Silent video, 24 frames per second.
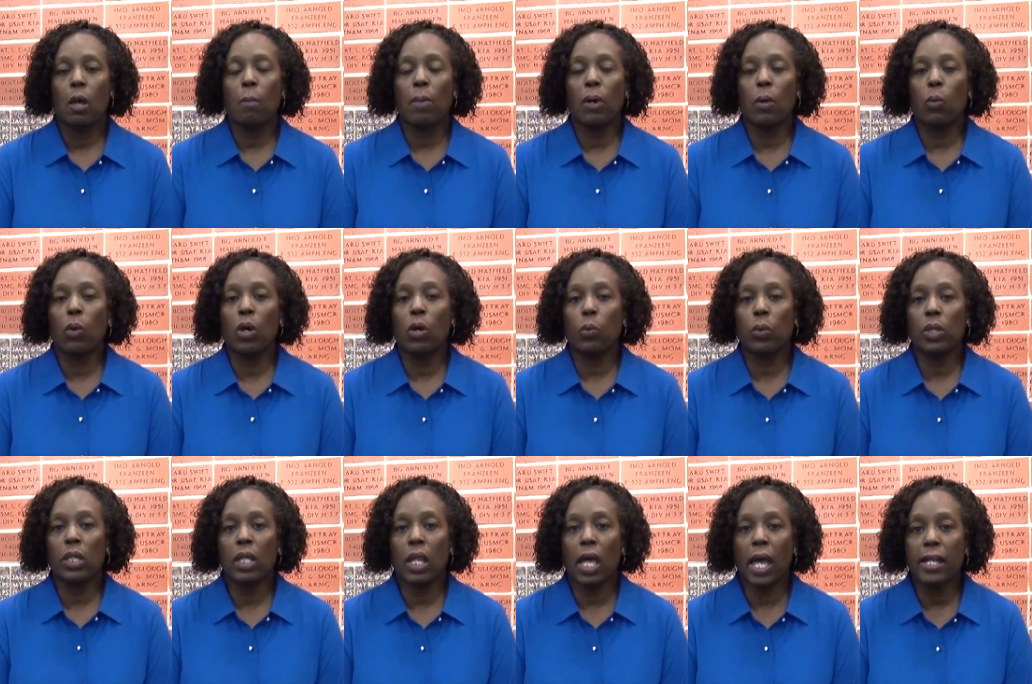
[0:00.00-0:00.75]
But what
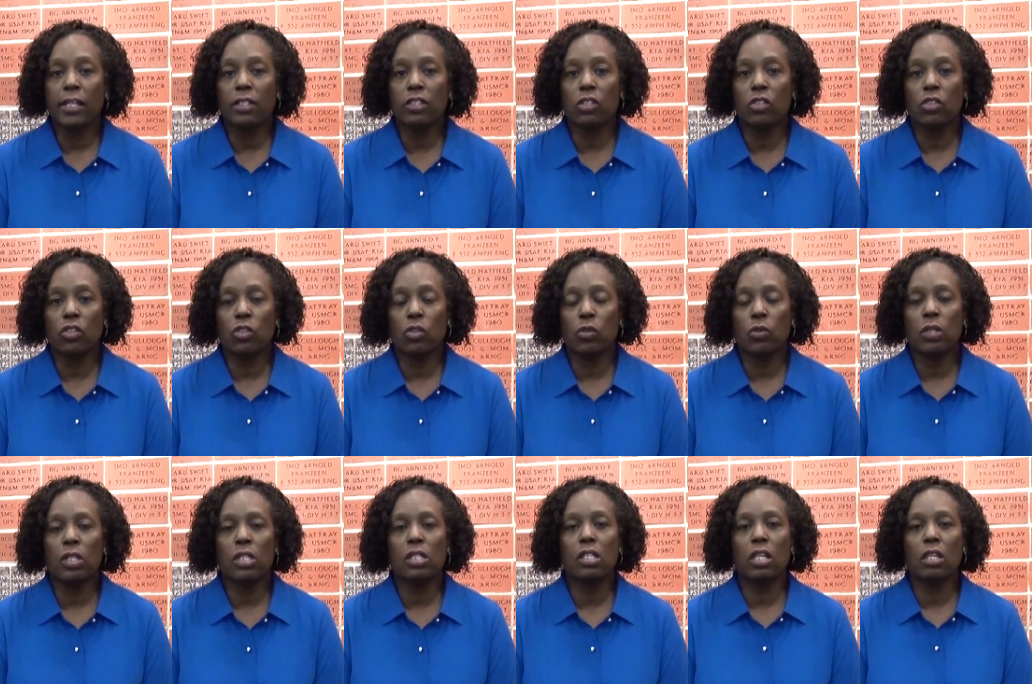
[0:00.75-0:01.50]
we like to
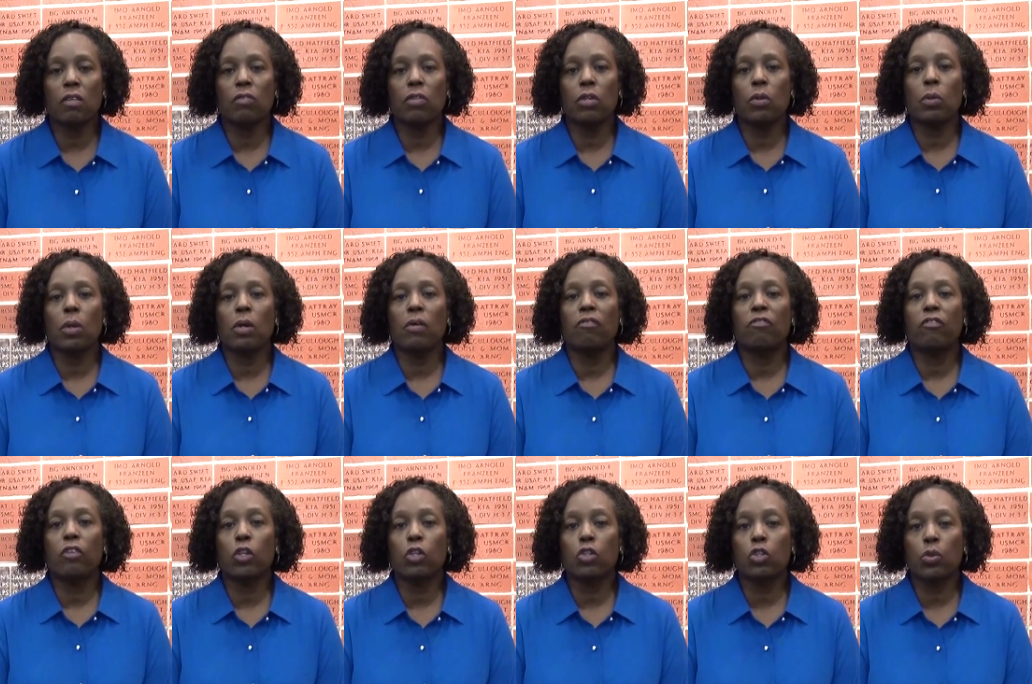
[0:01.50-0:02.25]
do is give you
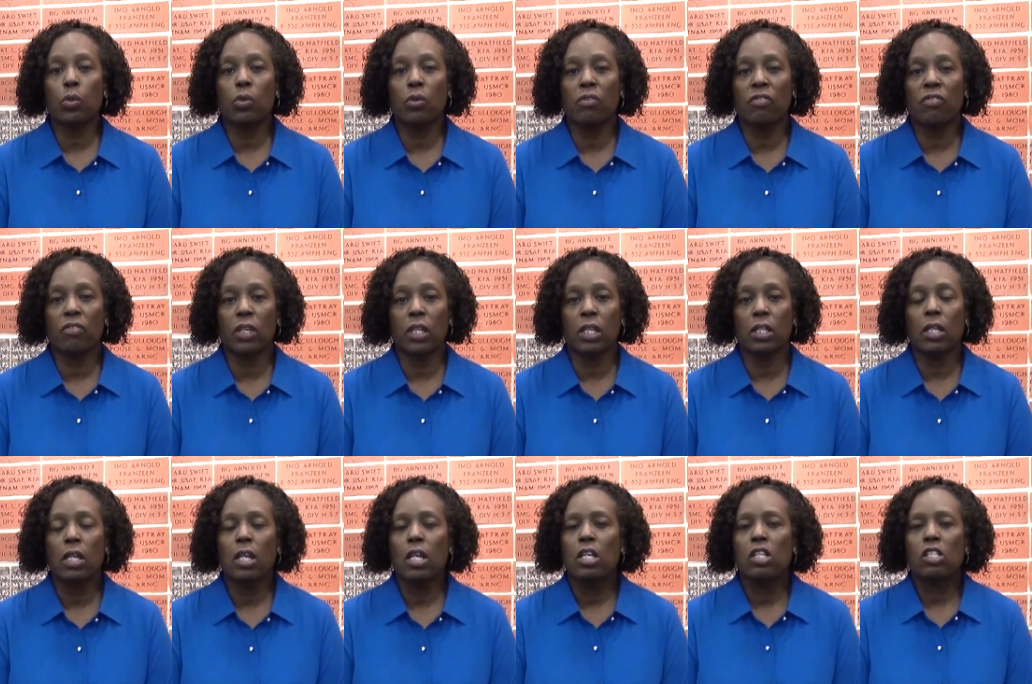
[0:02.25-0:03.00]
a virtual
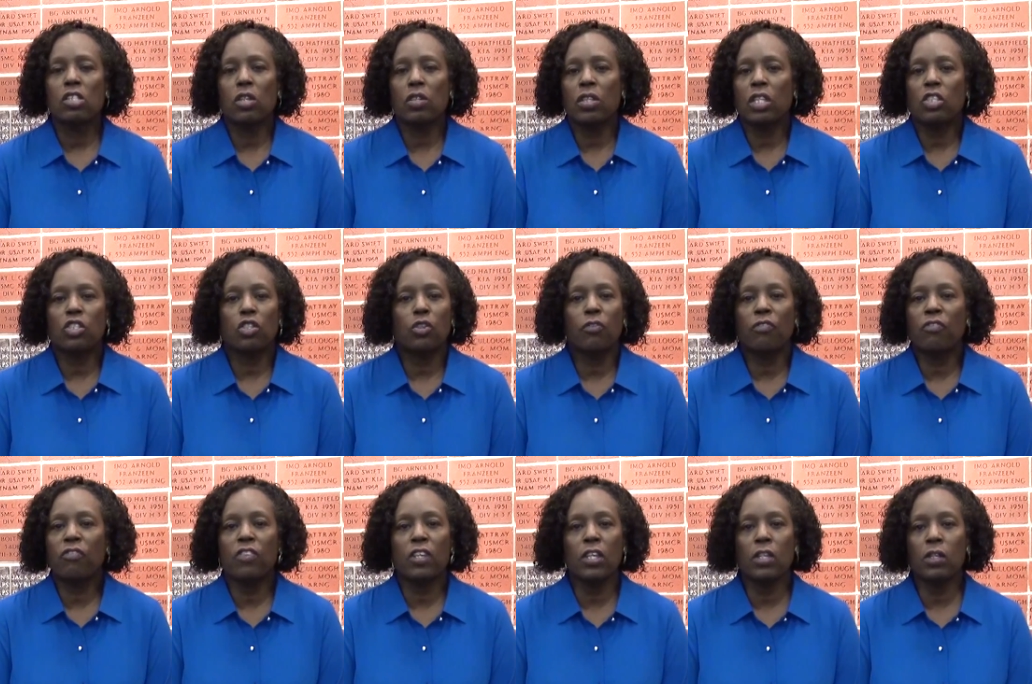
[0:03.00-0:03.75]
event so that you
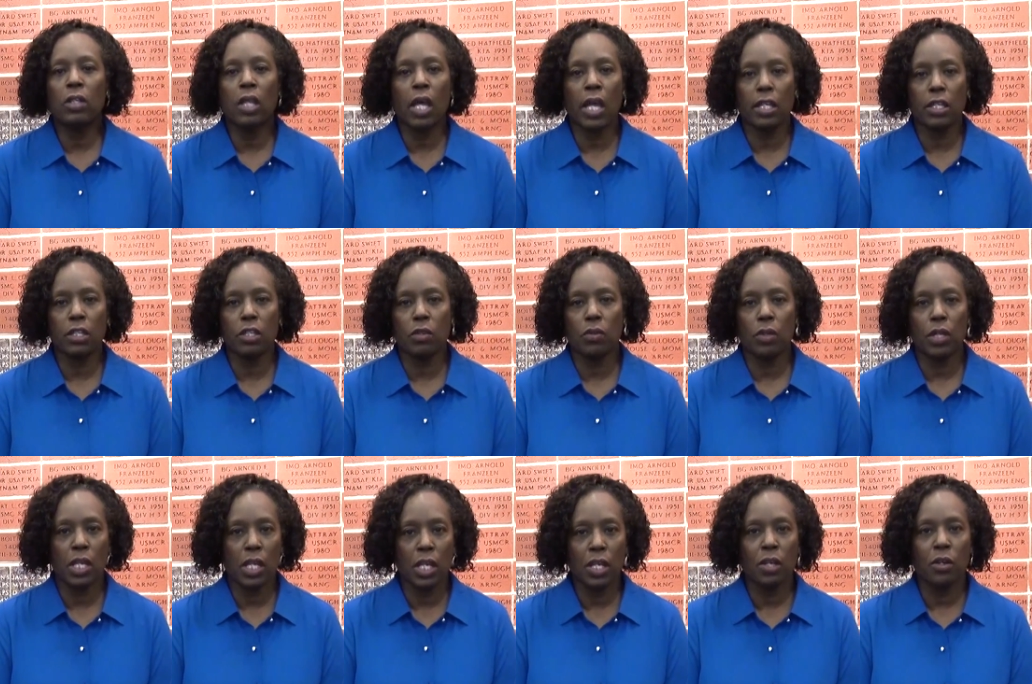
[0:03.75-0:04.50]
feel like
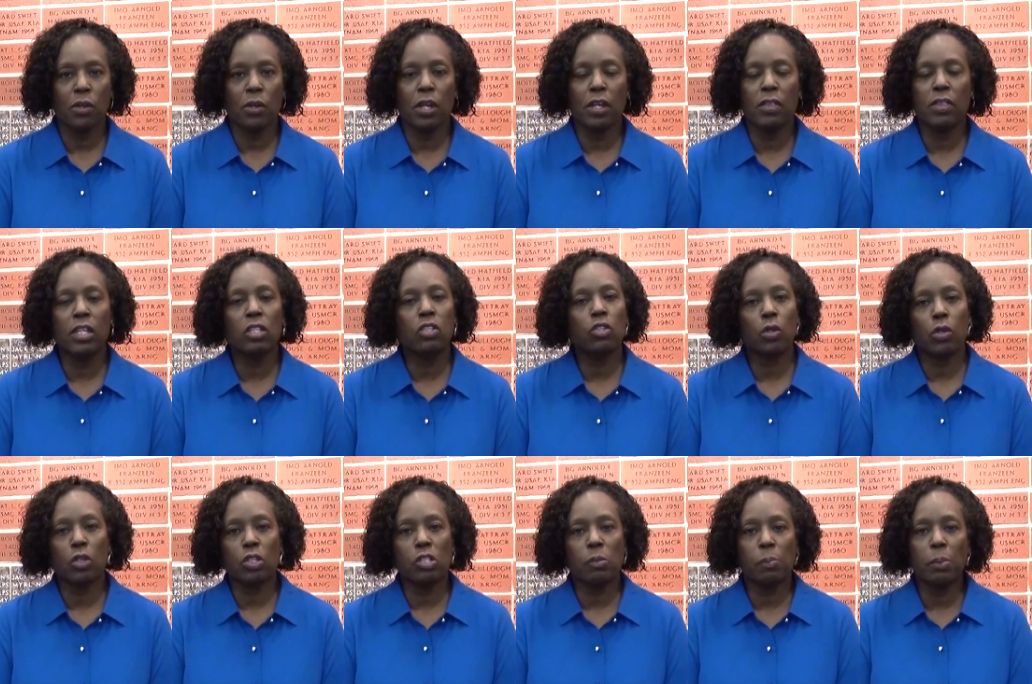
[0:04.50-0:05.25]
you're here and that
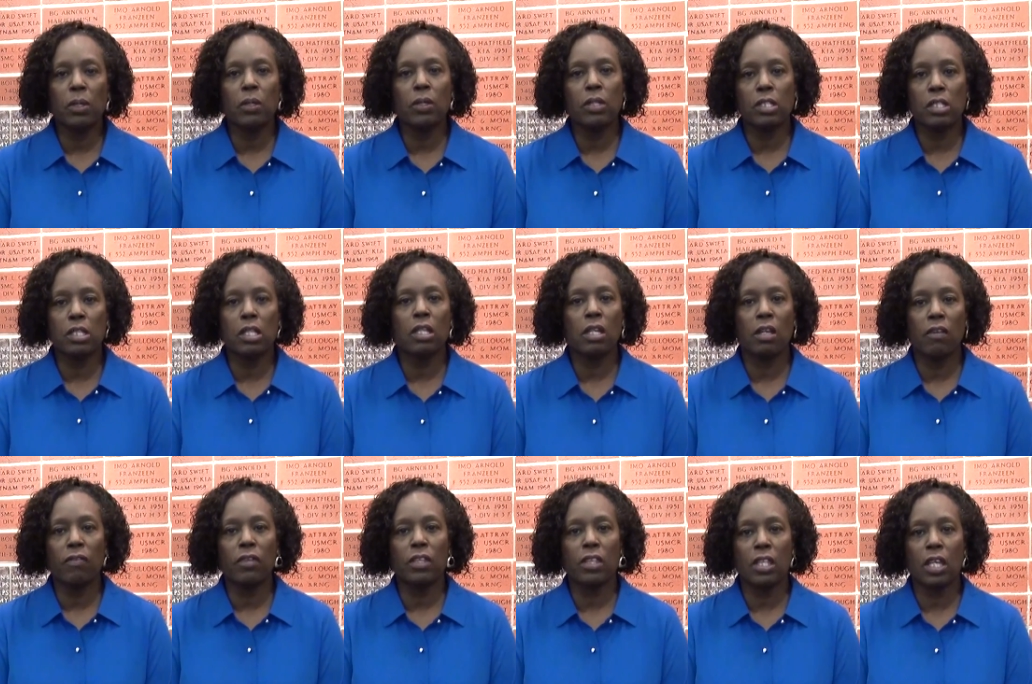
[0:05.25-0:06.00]
you're experiencing
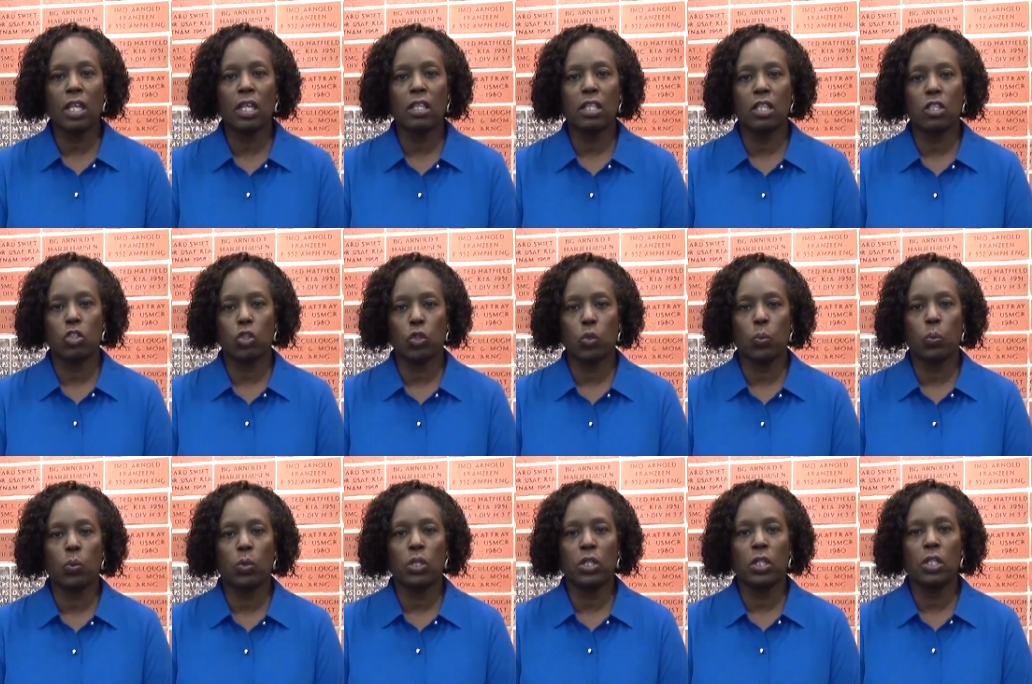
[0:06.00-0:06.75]
everything that
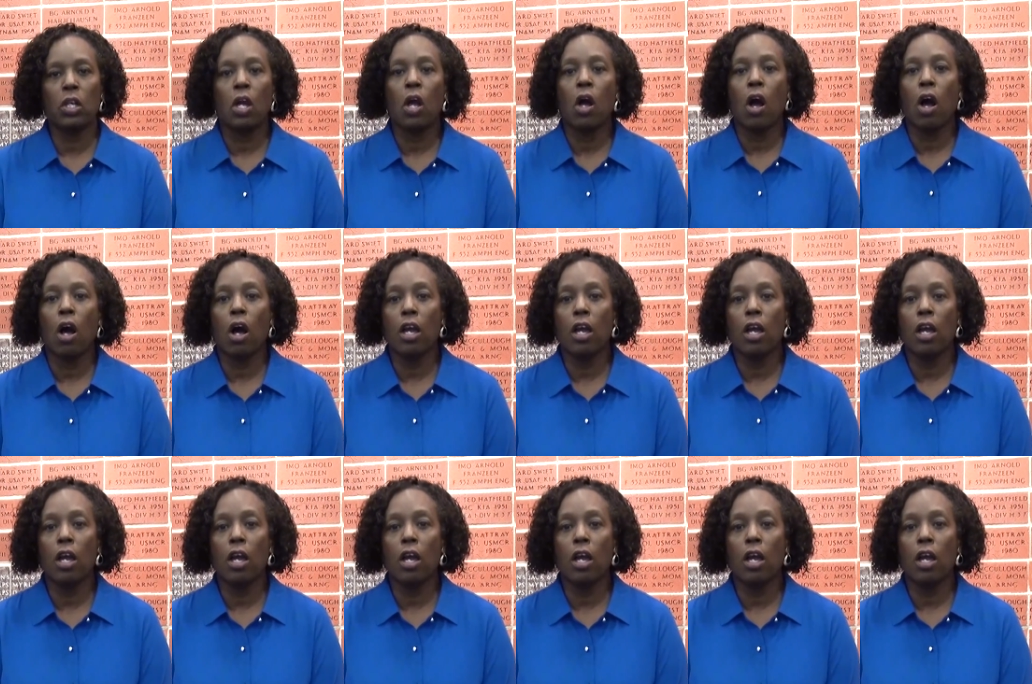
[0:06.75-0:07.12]
you would